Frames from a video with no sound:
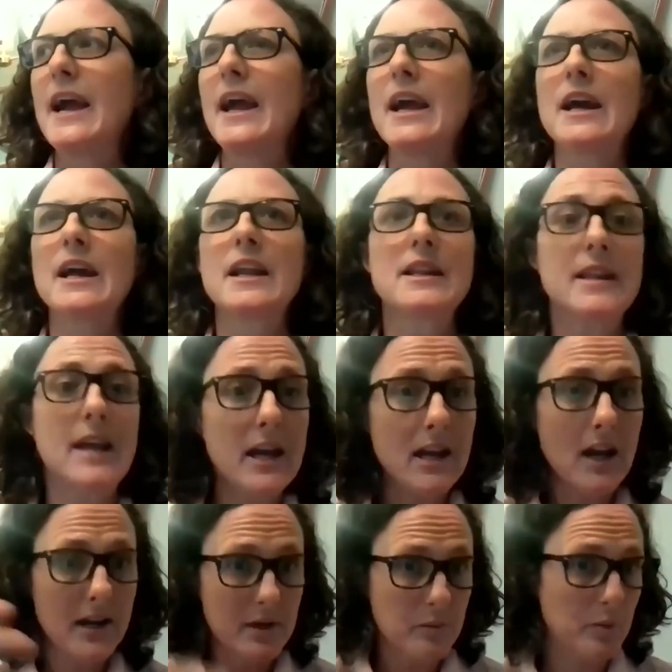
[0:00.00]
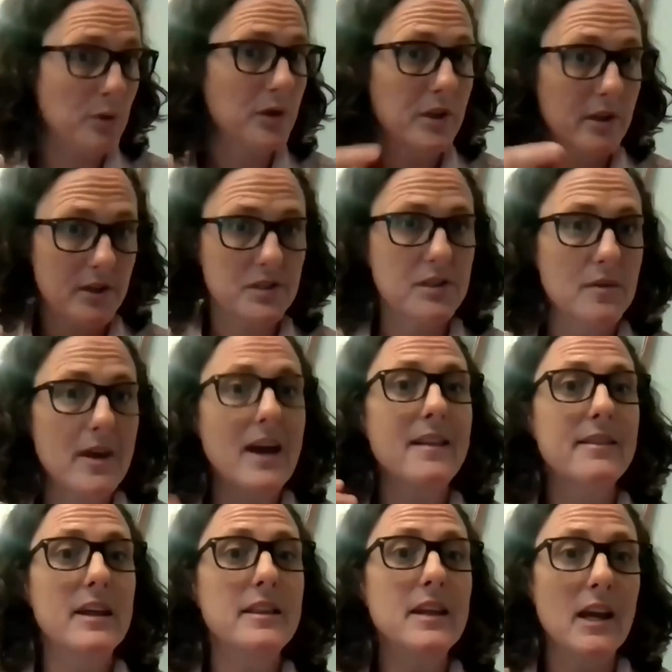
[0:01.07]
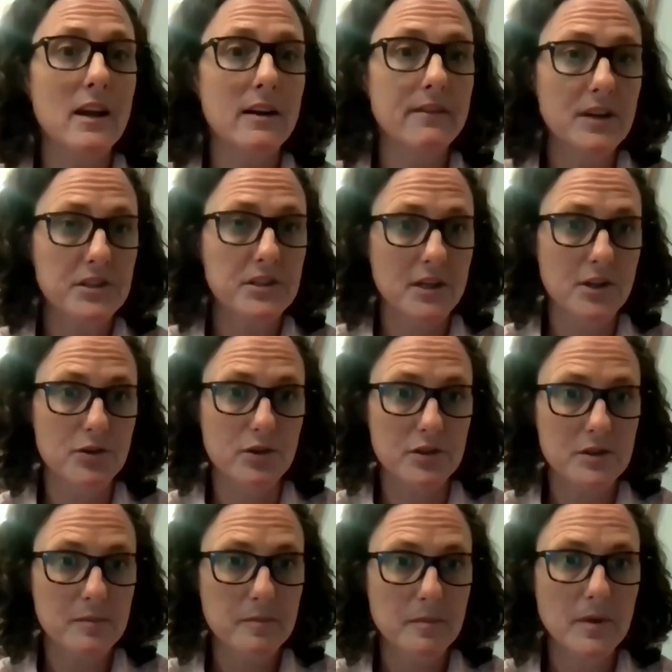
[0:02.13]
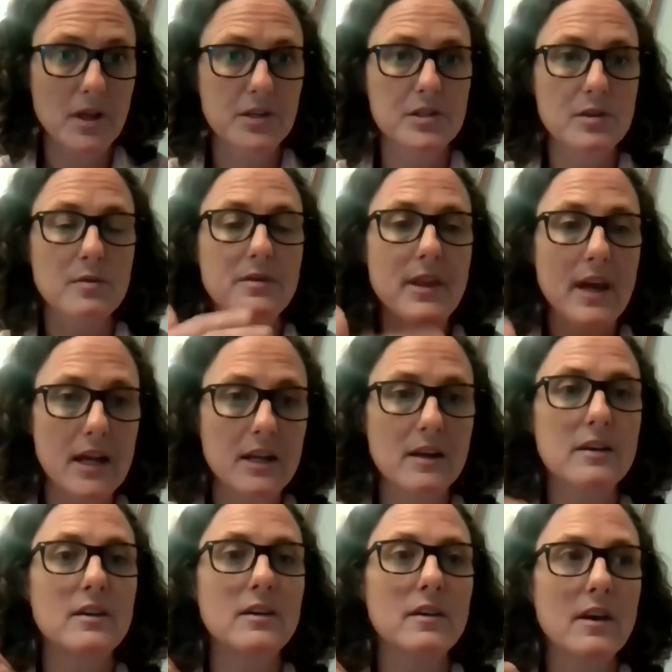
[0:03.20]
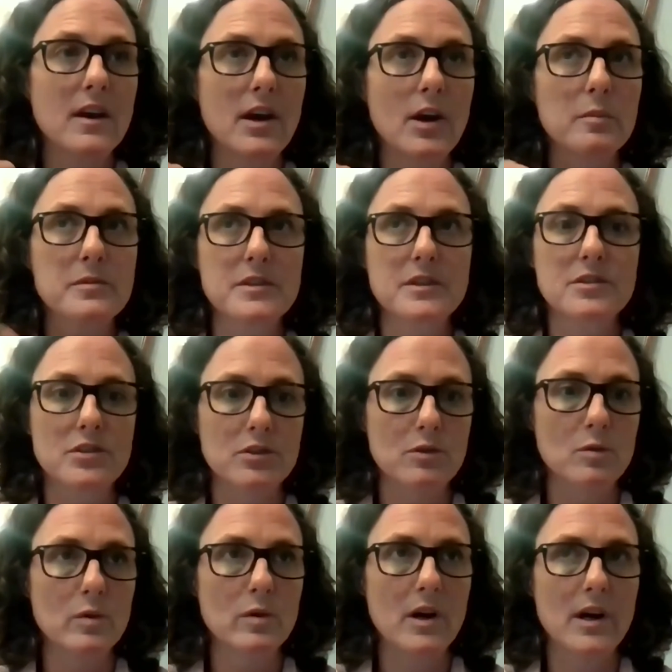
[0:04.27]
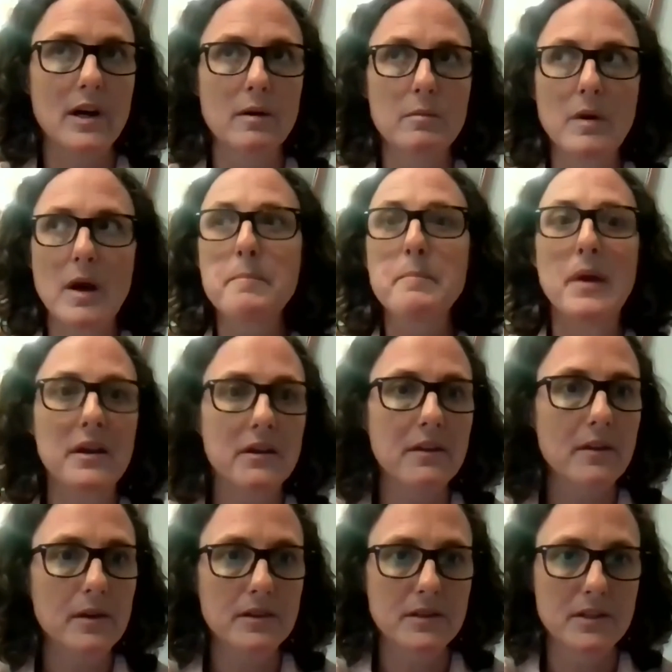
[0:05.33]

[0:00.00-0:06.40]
and they got input. So then they had a vested interest, and so they helped to amend